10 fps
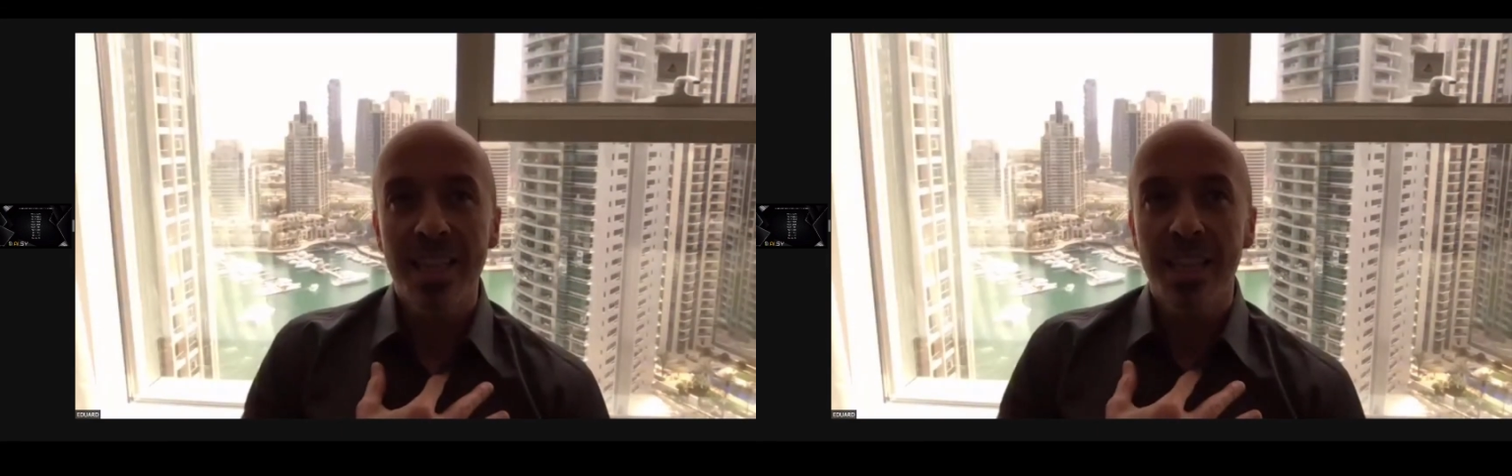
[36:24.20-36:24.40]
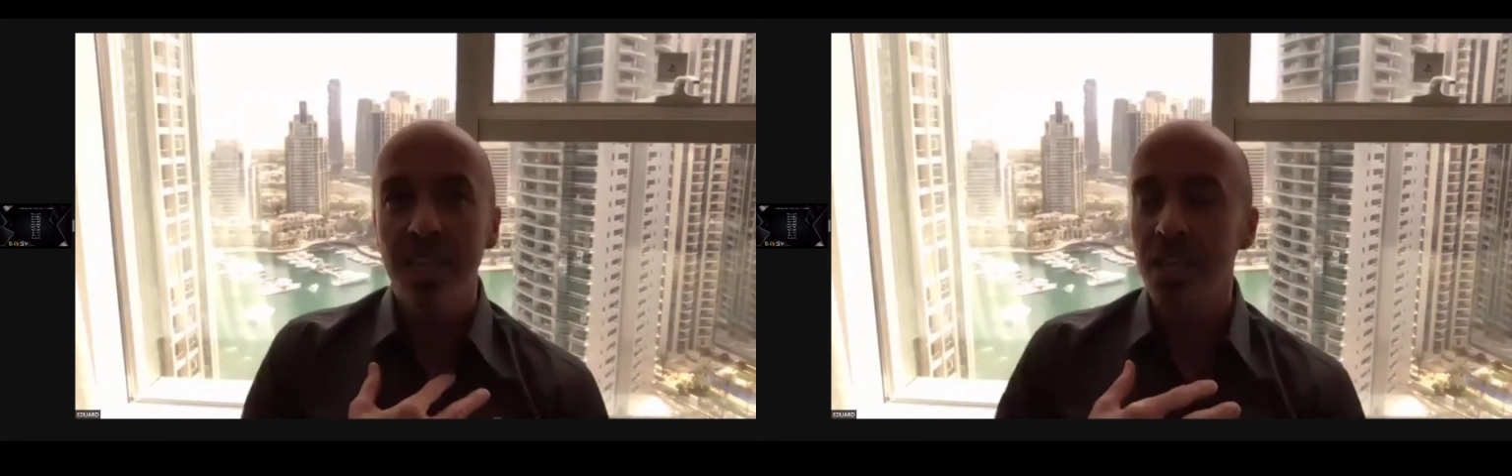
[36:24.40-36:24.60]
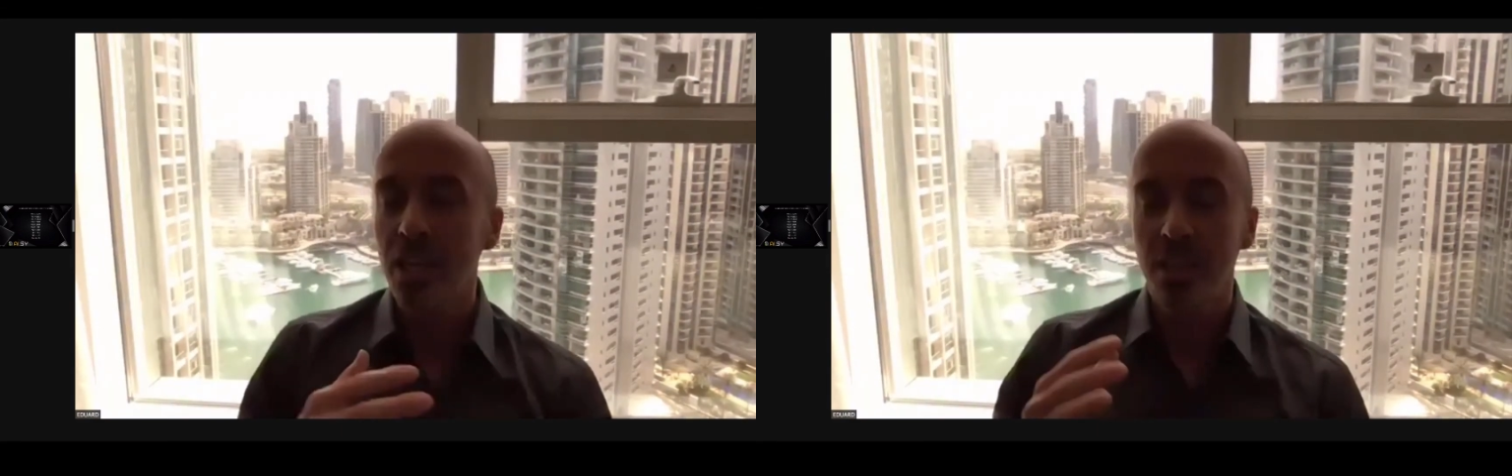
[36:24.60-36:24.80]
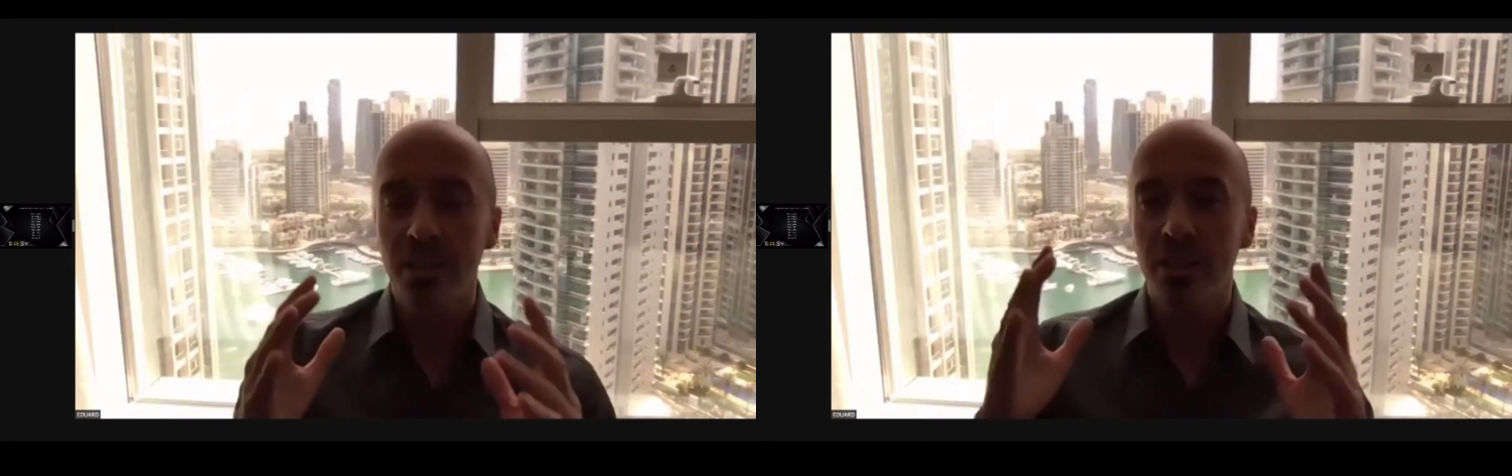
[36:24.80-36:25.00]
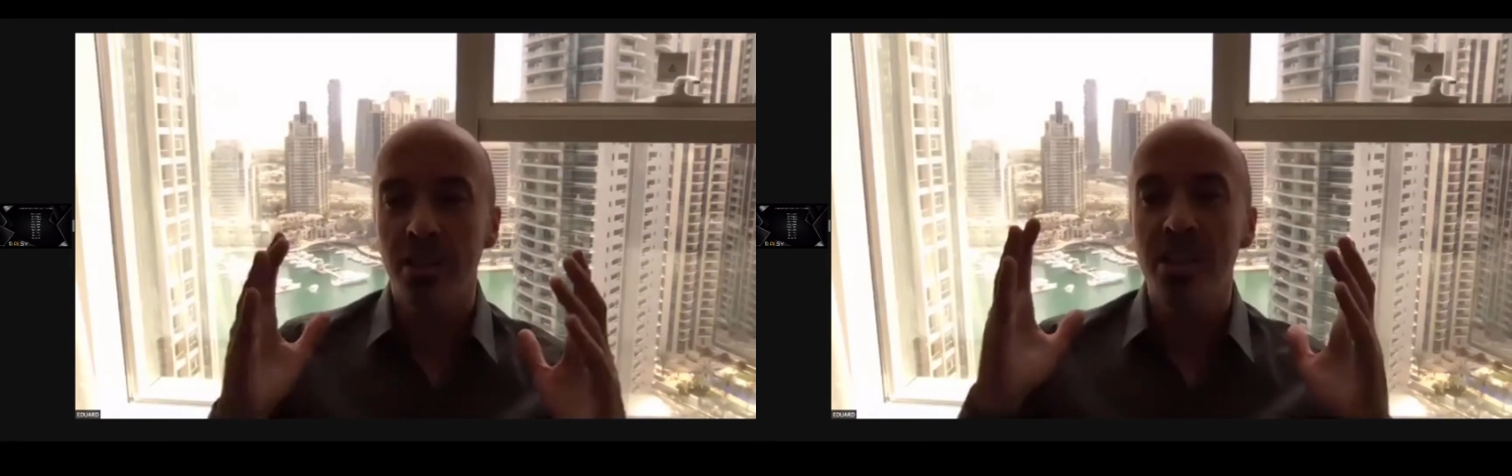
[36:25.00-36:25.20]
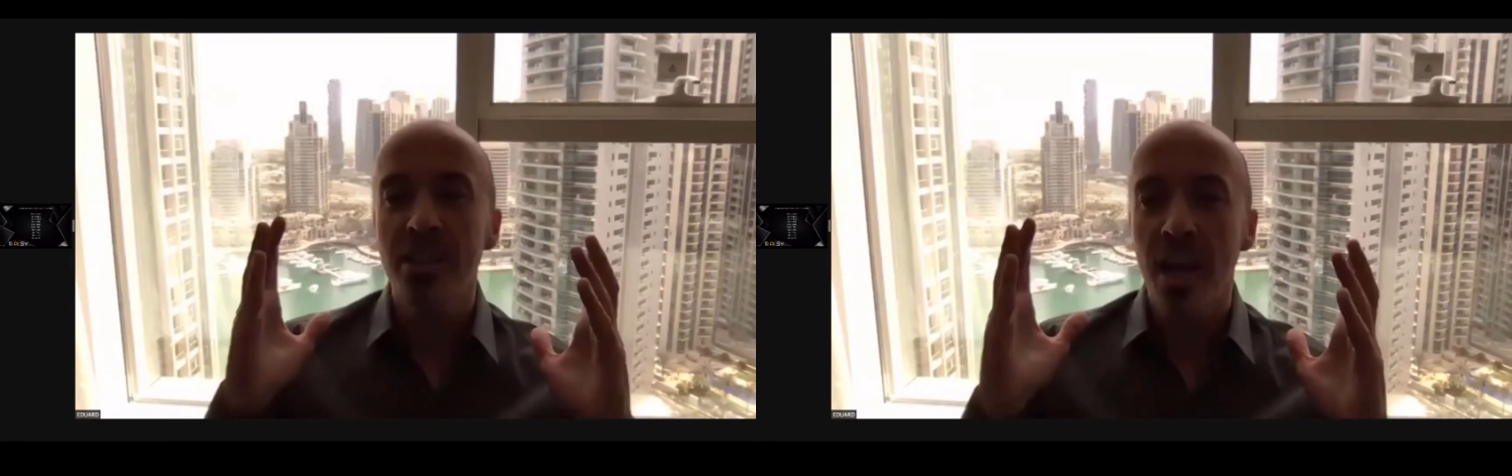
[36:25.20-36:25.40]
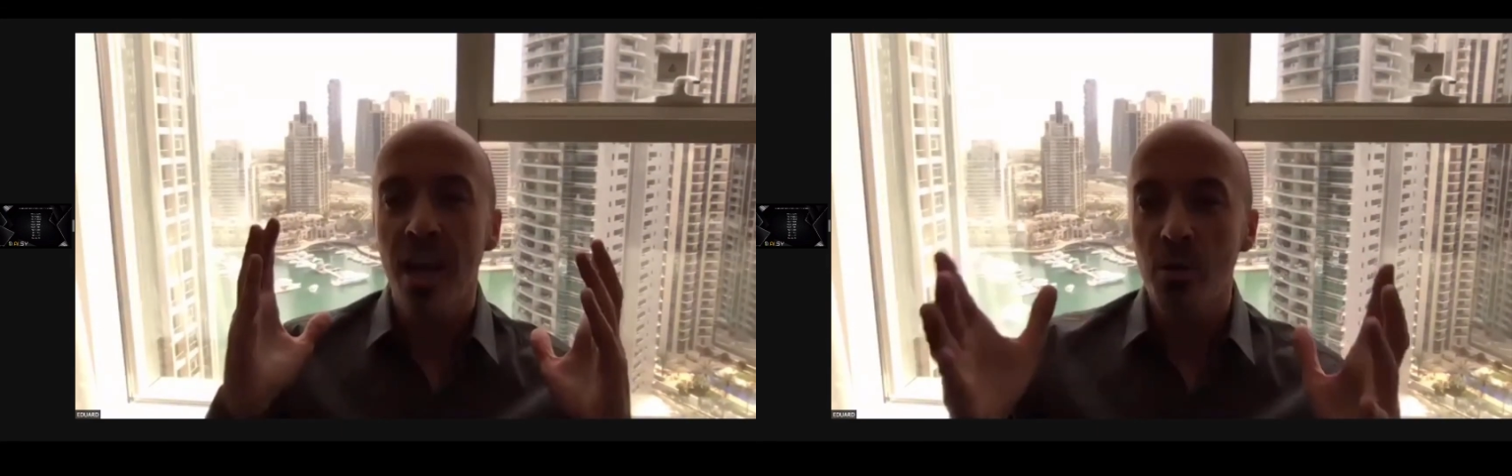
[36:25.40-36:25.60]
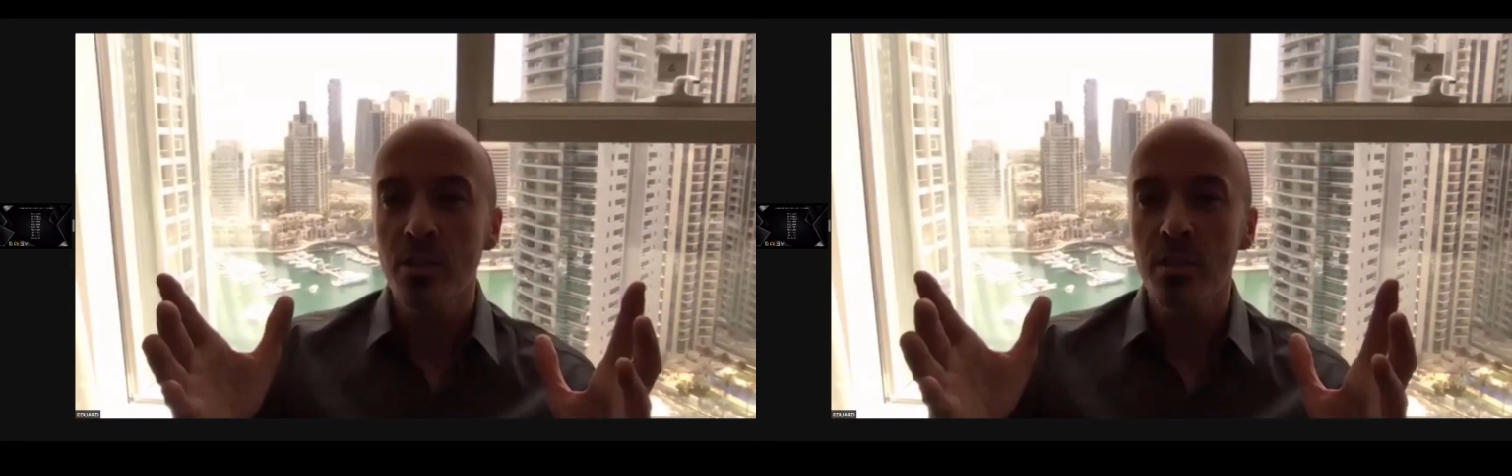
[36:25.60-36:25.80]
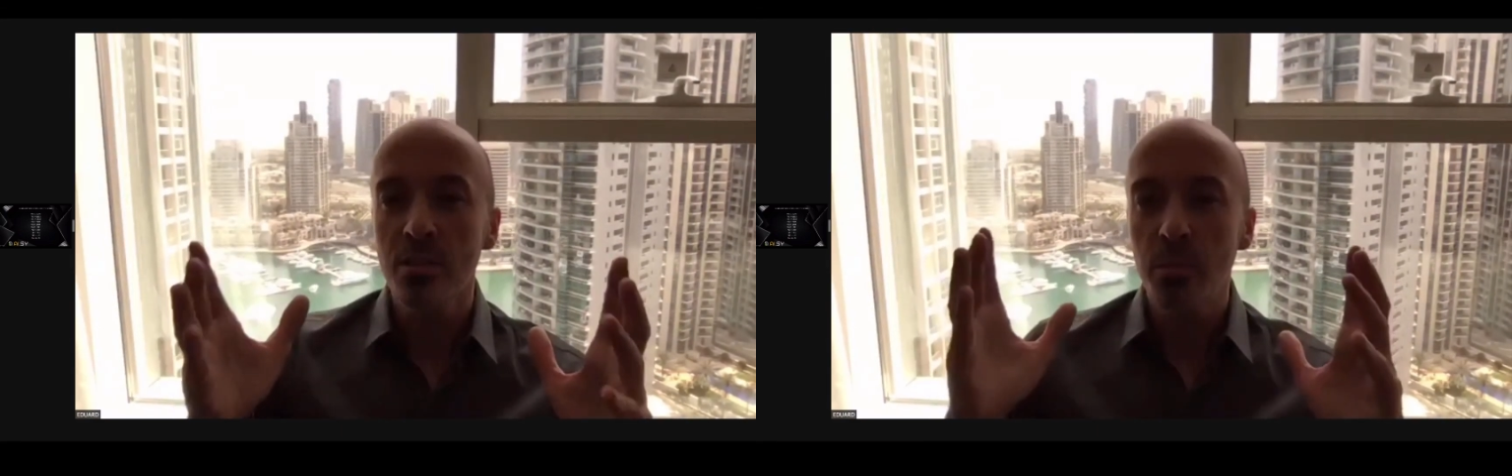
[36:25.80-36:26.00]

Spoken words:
literally thousands